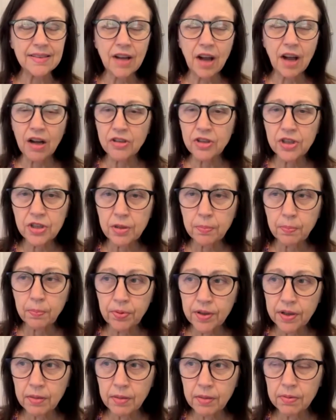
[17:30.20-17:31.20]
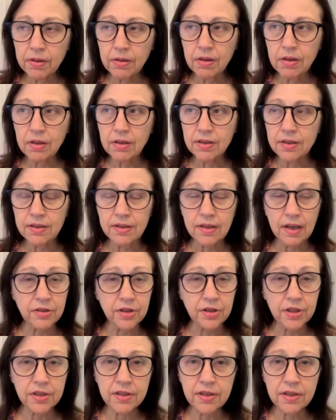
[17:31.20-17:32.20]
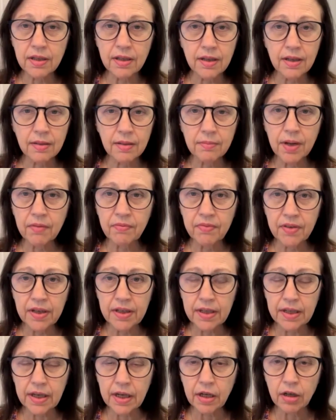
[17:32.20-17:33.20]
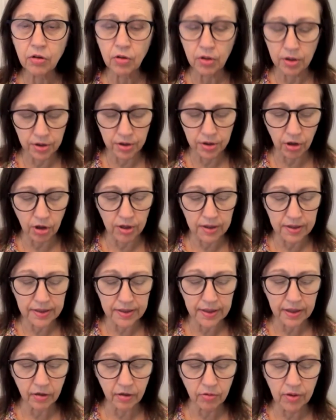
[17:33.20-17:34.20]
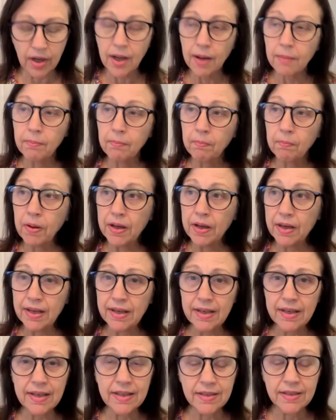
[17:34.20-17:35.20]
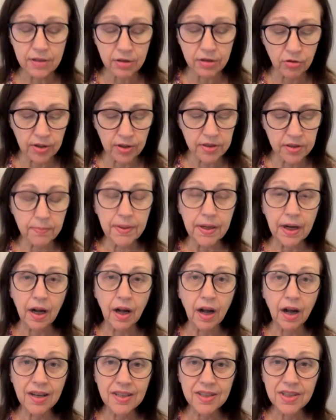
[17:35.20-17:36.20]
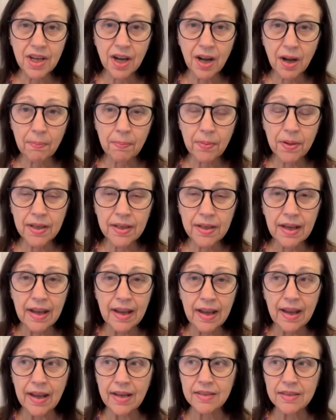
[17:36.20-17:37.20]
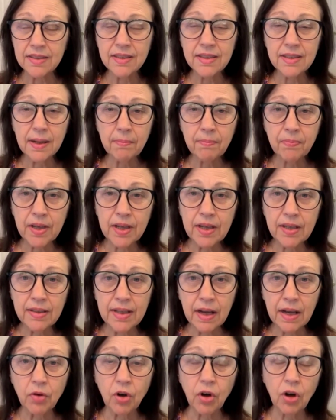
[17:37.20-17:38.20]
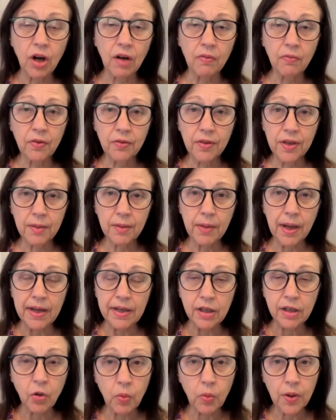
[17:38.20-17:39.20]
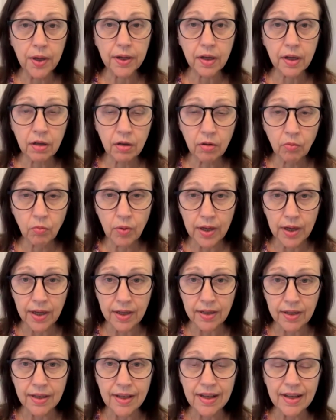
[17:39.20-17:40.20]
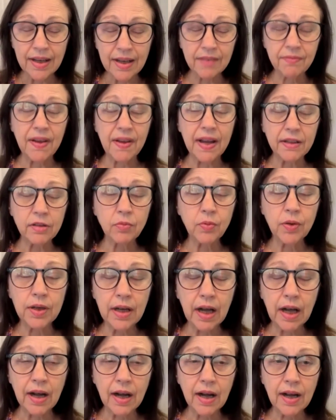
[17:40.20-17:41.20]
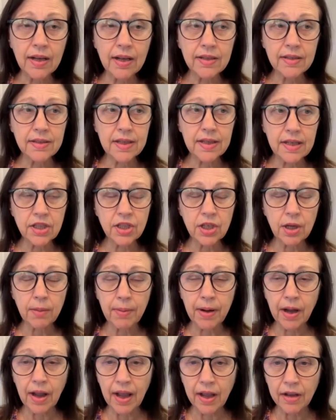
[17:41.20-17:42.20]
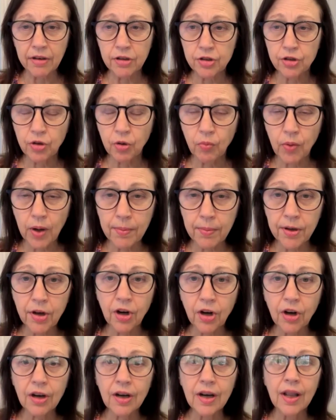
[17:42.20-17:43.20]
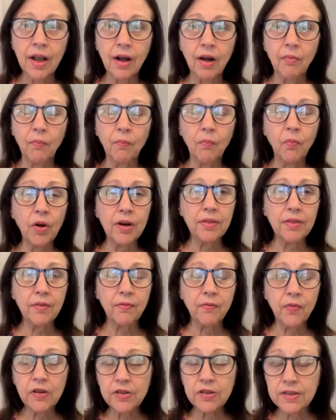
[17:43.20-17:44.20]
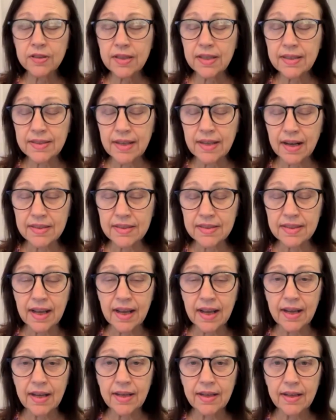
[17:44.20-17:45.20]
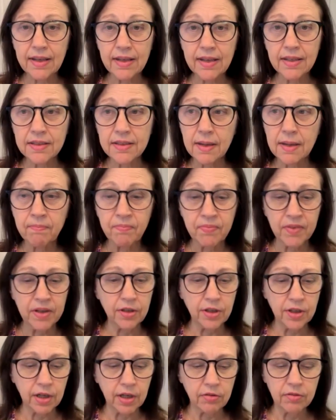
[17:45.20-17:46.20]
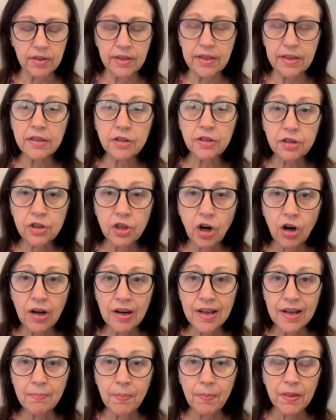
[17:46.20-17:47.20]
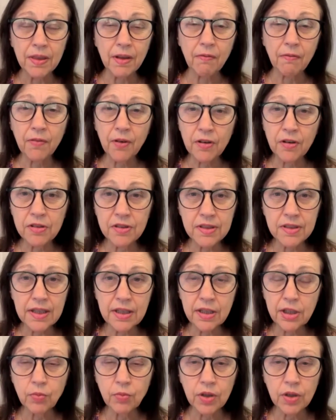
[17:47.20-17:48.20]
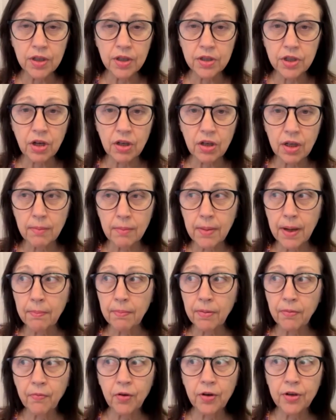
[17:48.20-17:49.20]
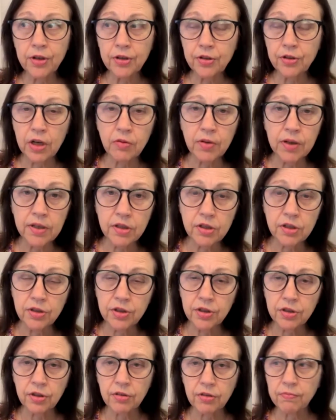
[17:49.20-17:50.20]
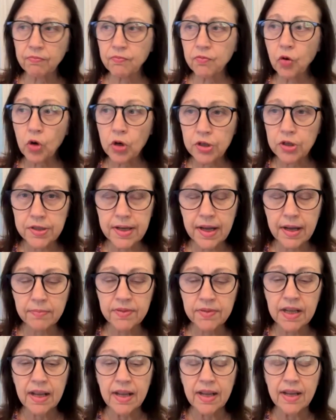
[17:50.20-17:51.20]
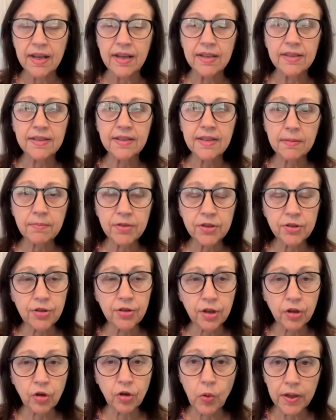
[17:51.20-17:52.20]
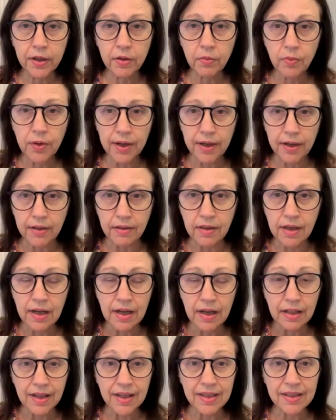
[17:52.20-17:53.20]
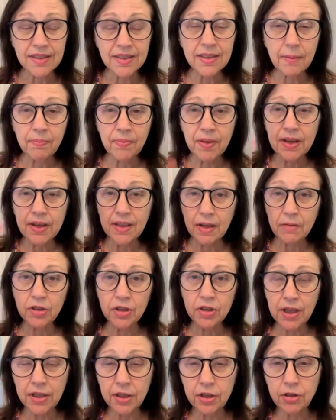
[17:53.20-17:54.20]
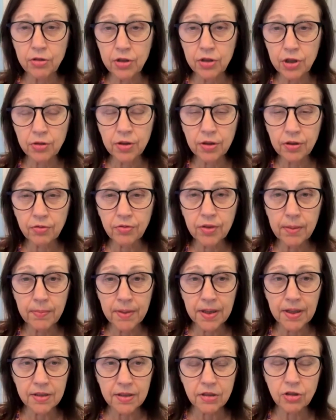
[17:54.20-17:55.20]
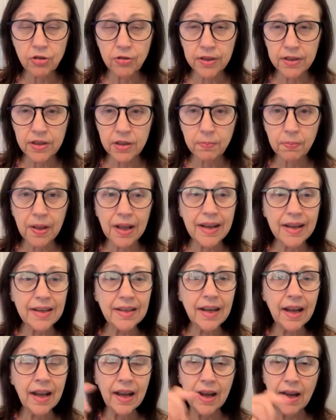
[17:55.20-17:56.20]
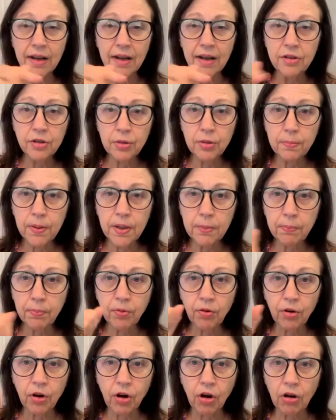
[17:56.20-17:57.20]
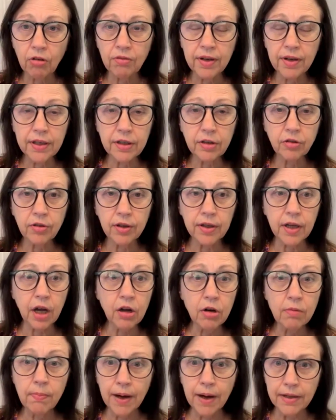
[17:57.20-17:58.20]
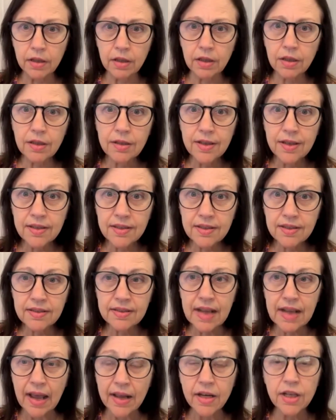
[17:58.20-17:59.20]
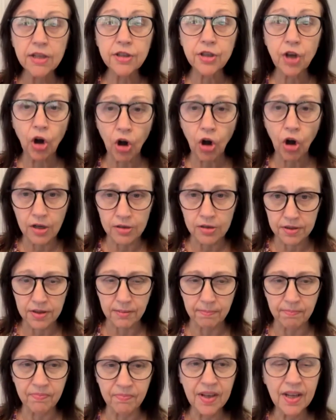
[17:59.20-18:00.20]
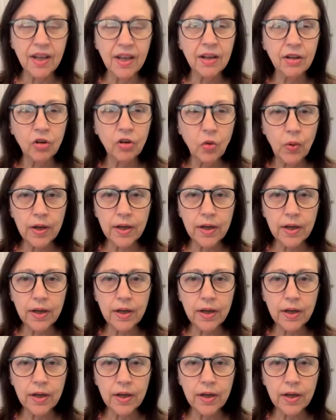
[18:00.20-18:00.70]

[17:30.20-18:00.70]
It's not just a printable, it's not just a video or an audio, but it is going to be a hot topic and something that will offer them a quick win. In fact, when I teach about how to do a webinar, one of the first things I say is, you know, get started, but the first thing you want to talk about before you go into your 4 steps is some sort of quick win, like something that will take you 2 or 3 minutes to explain, and your people are already going, oh my goodness, that is awesome.